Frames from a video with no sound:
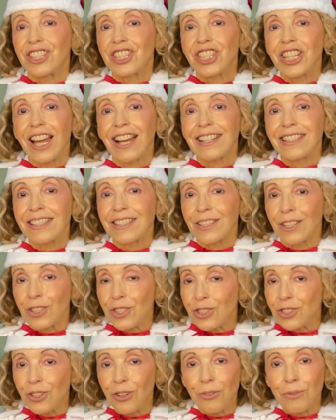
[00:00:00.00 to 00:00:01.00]
just
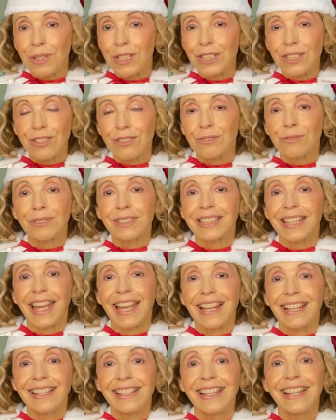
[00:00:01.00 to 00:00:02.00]
stories to
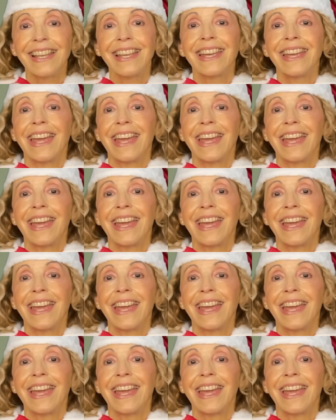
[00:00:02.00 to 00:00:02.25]
tell